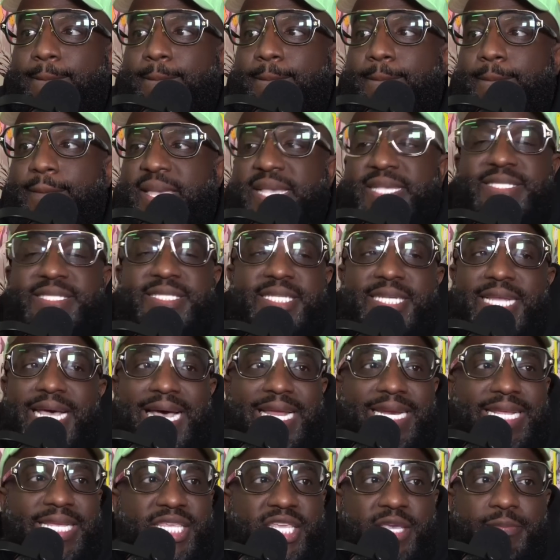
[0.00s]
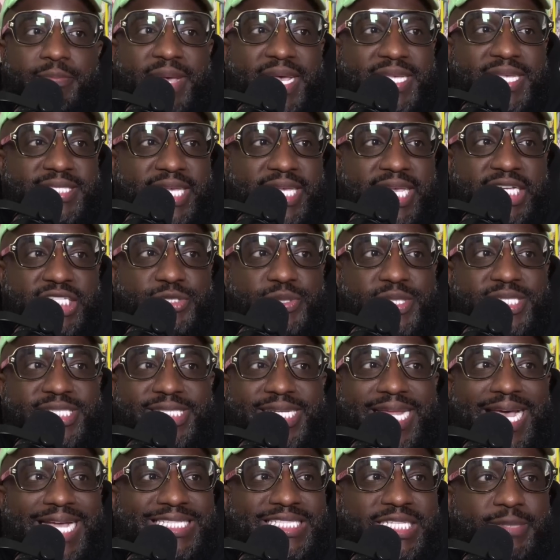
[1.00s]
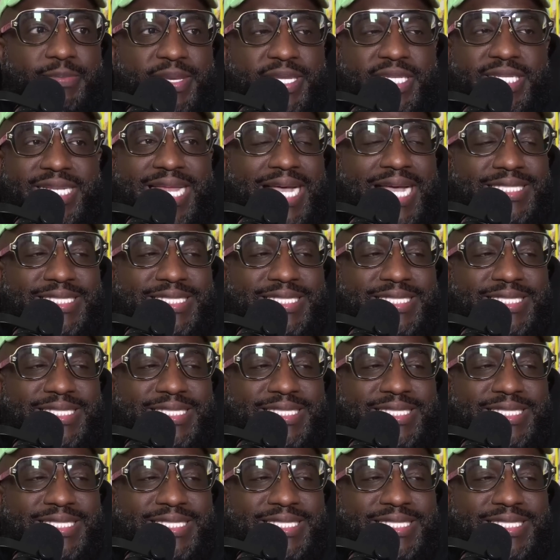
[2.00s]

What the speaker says: It's not in your best interest not to